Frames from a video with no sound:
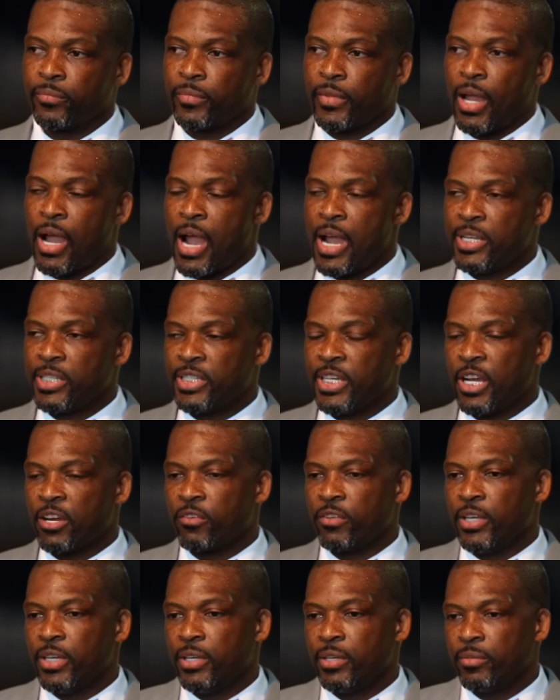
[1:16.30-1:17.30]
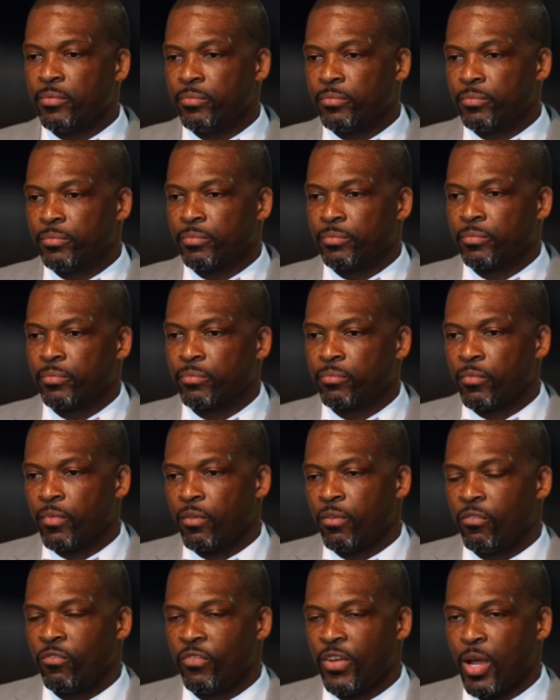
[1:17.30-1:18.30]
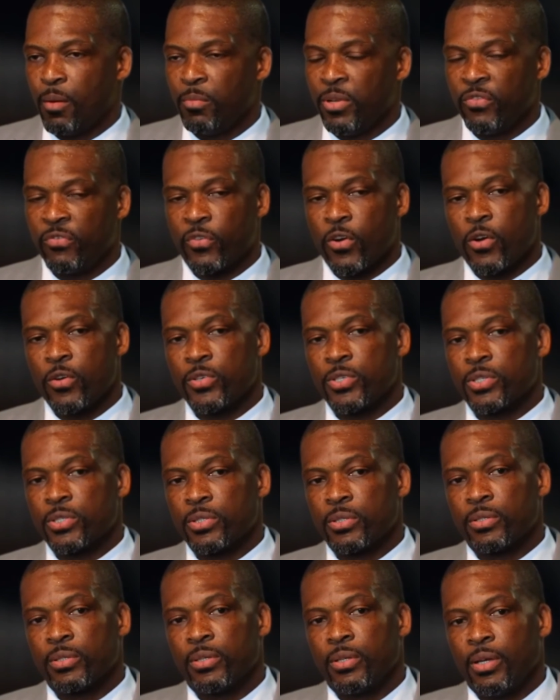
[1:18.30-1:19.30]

high integrity, family first,